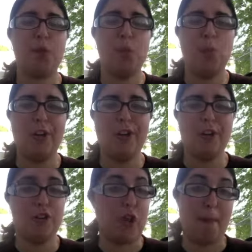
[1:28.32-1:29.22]
Will,
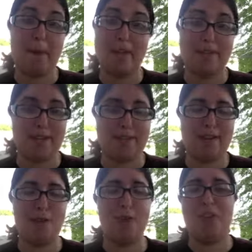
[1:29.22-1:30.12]
Jem, and
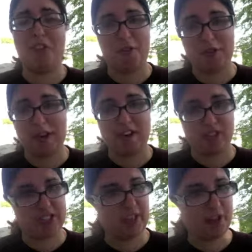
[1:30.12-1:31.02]
Tessa, or the other
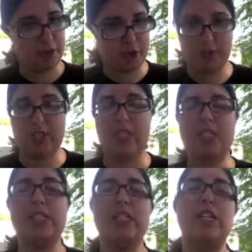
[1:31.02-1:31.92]
characters that are introduced into
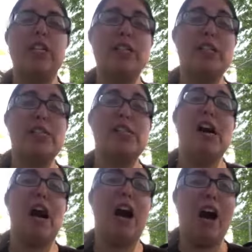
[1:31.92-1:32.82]
the series.
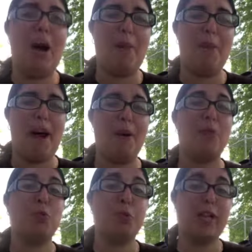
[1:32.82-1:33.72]
I
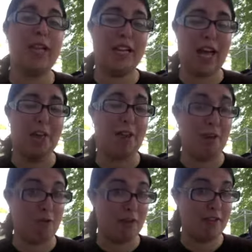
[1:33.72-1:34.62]
was really glad that
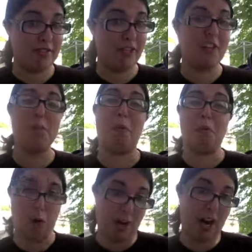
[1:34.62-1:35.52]
I read this series
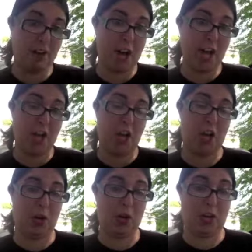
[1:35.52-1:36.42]
before I read
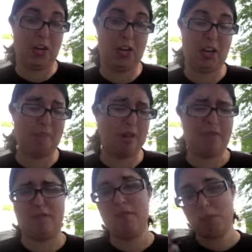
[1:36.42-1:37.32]
Clockwork,
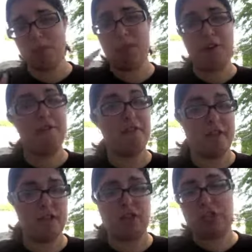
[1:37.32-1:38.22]
before I
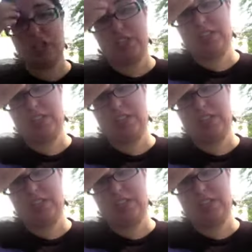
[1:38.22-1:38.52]
finished the